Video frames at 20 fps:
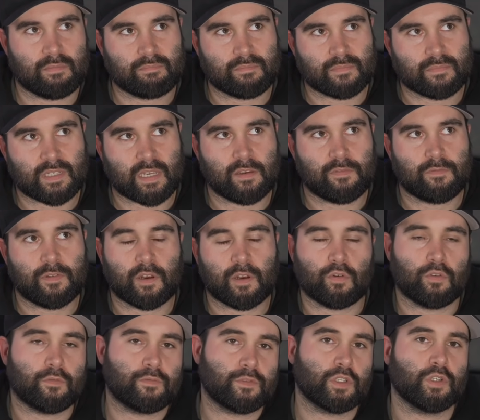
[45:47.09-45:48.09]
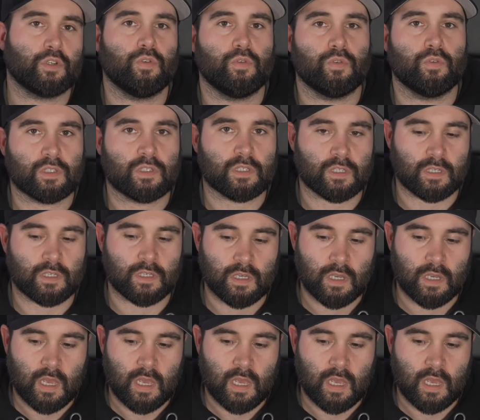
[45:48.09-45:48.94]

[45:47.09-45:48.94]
say a figure of £2,000 to